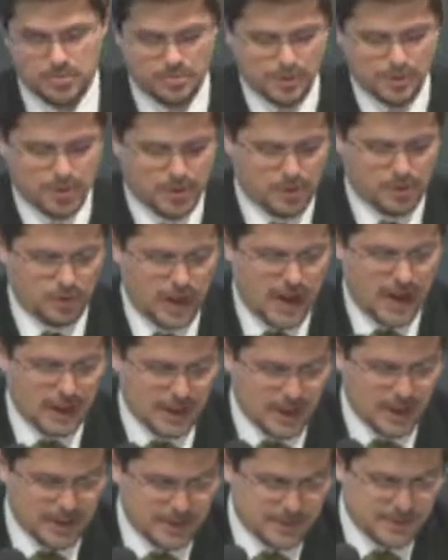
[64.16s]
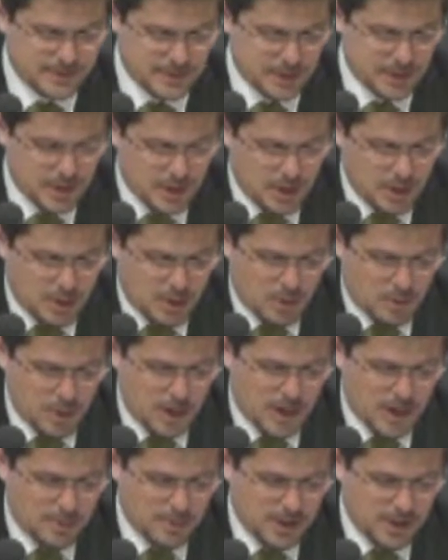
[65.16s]
political allies,
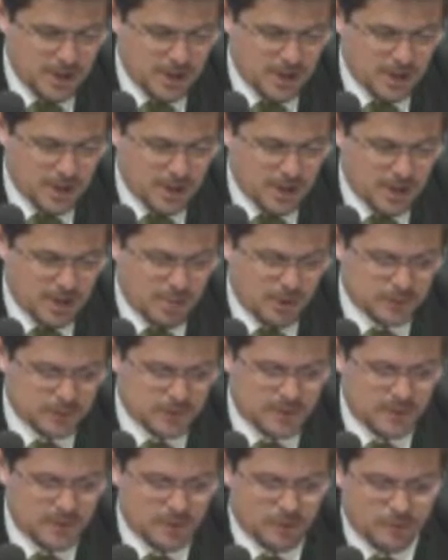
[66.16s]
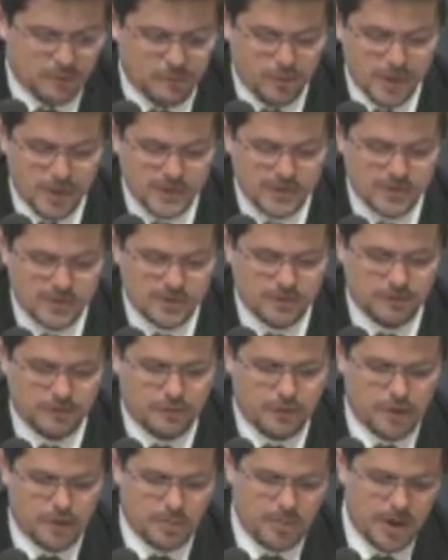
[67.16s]
meaning that a multitude of voices of
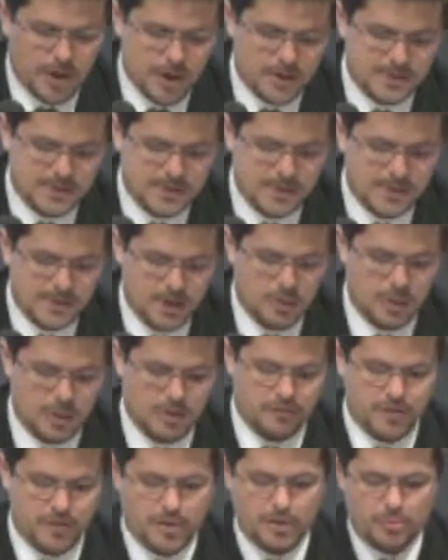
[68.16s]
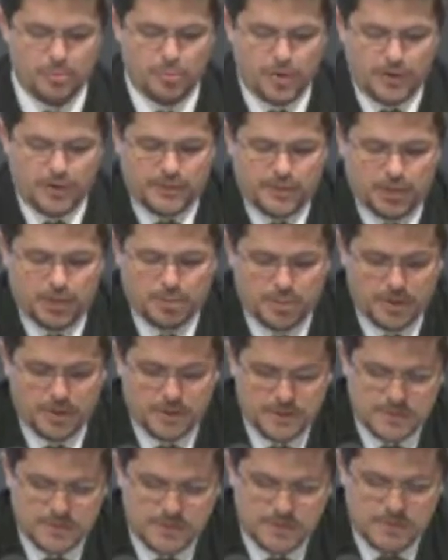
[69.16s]
foreign policy, however, could bring
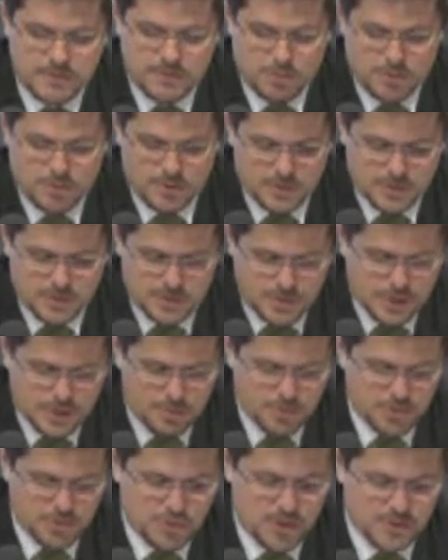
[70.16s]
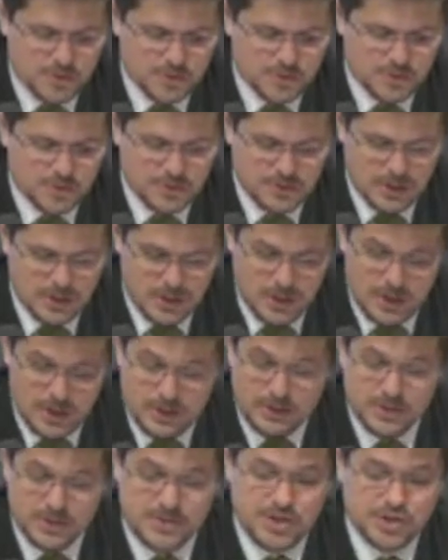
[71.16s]
turbulence to Dilma's administration's
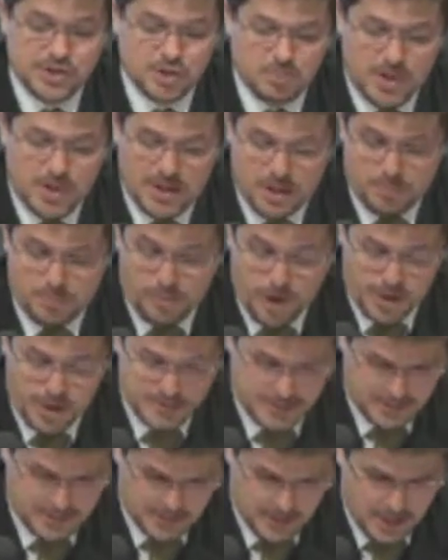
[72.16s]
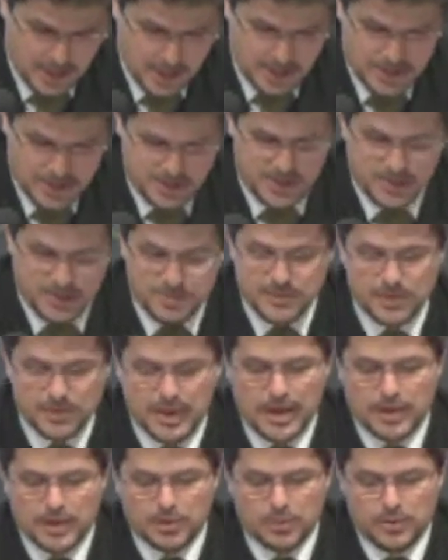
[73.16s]
decision-making process. She seems to
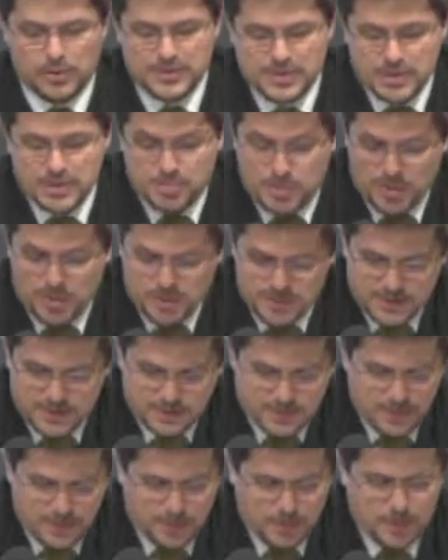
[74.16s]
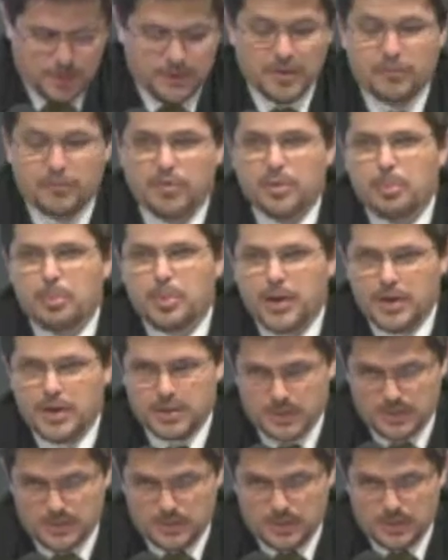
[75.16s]
lack Lula's experience in dealing with different
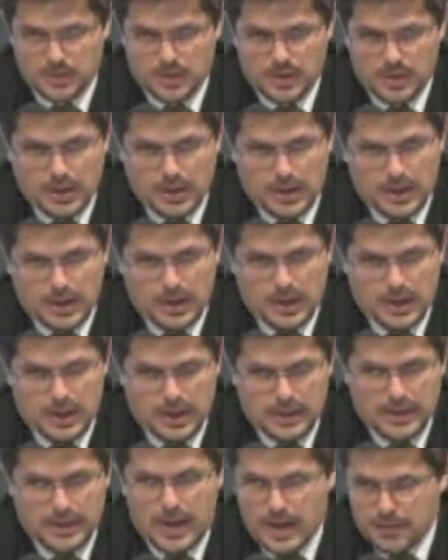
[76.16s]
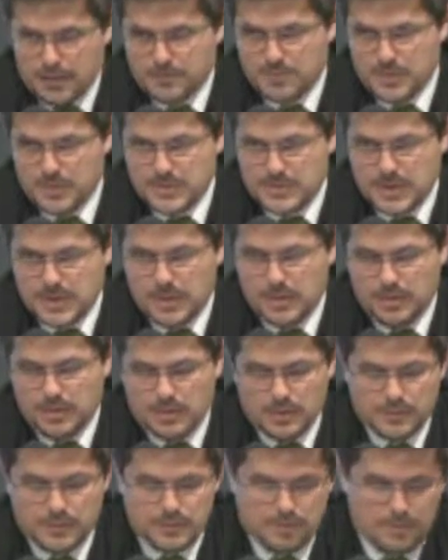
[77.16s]
opinions. That has been said
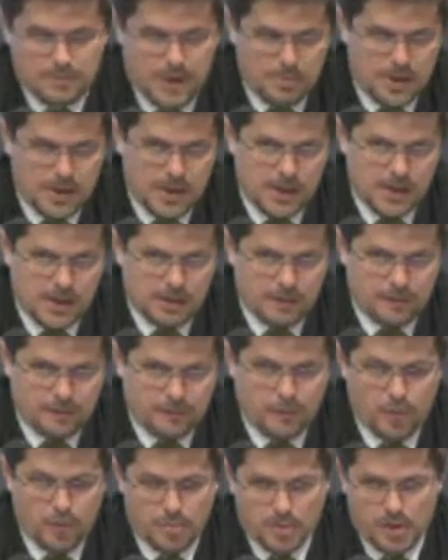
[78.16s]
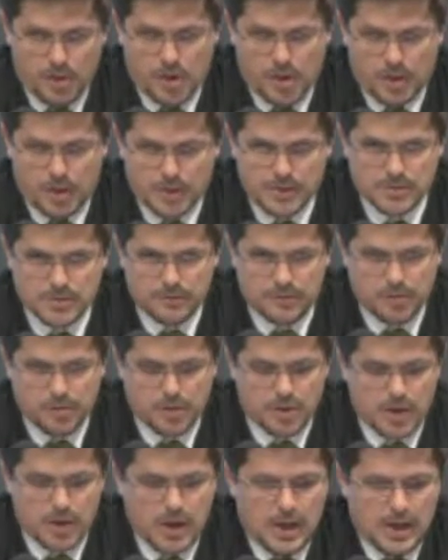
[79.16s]
by many former colleagues of
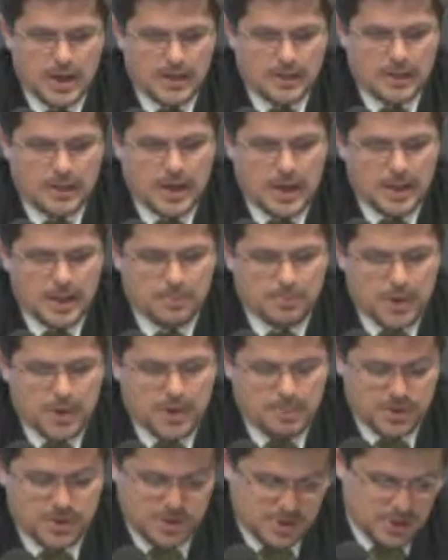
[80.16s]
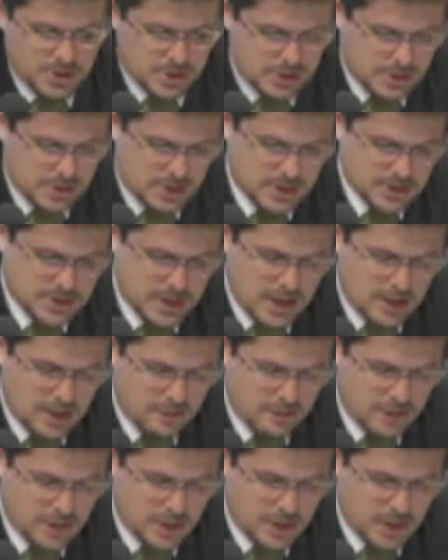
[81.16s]
her, that maybe she doesn't
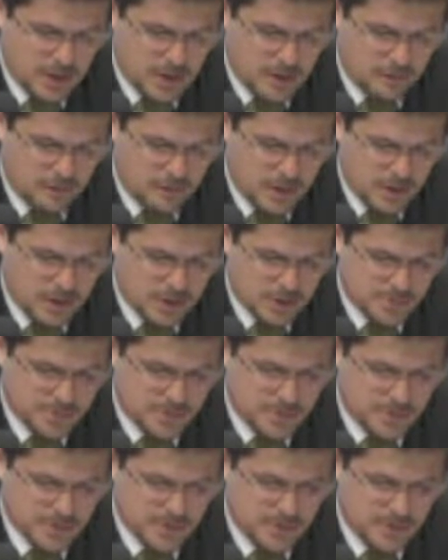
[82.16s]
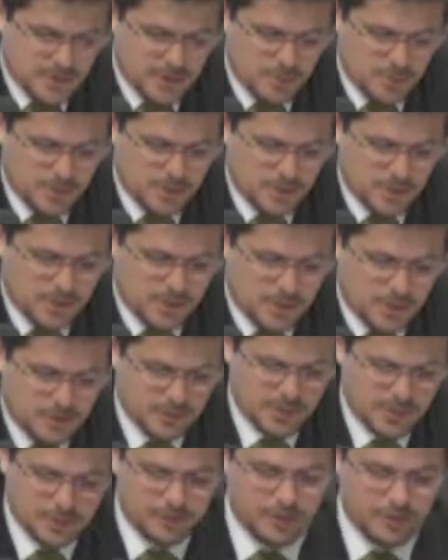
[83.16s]
have a lot of experience dealing with
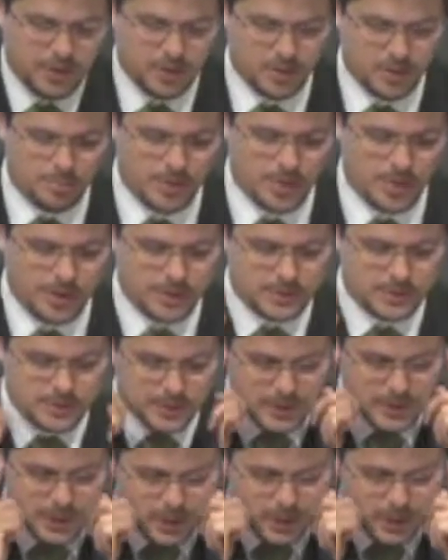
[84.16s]
different opinions.